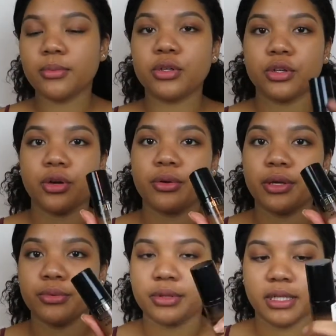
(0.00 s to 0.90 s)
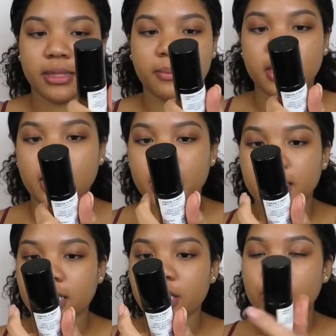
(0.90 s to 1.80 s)
I'm gonna go in with the
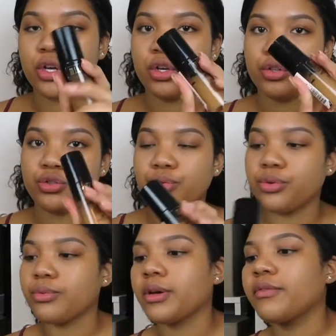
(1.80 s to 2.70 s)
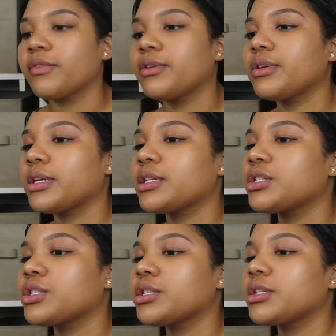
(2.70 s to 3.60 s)
Milani 2-in-1
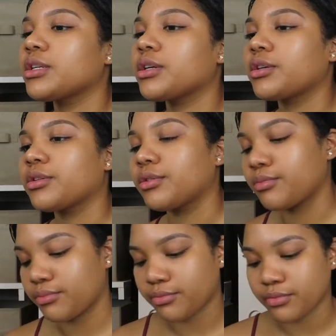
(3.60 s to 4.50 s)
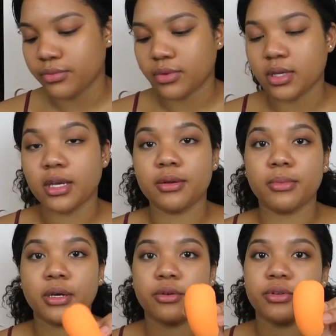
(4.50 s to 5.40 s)
foundation
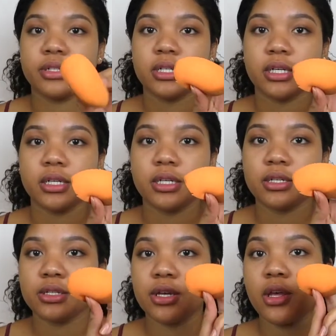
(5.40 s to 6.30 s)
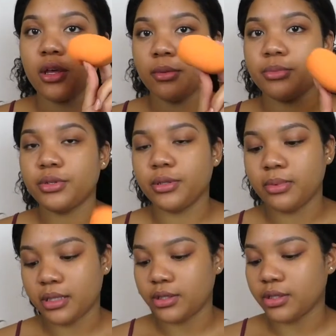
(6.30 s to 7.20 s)
in my Real Techniques
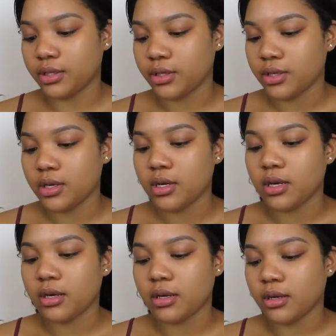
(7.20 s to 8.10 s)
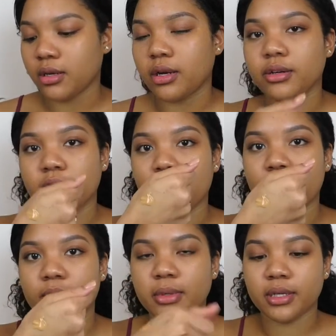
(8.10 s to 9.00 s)
Beauty Blender. I already
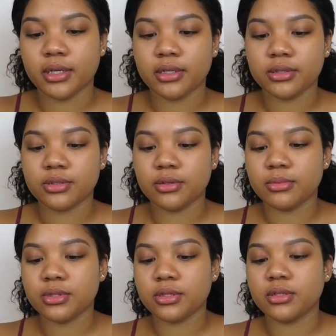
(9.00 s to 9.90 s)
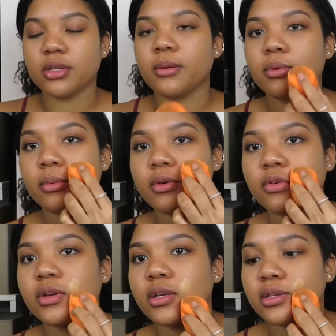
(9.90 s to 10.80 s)
have it on my hand, so I'm just gonna dab it on my
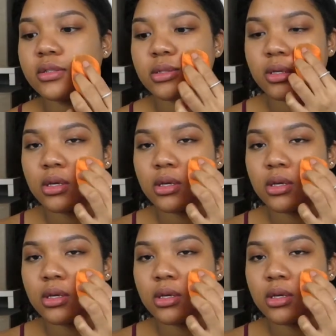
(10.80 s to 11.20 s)
face.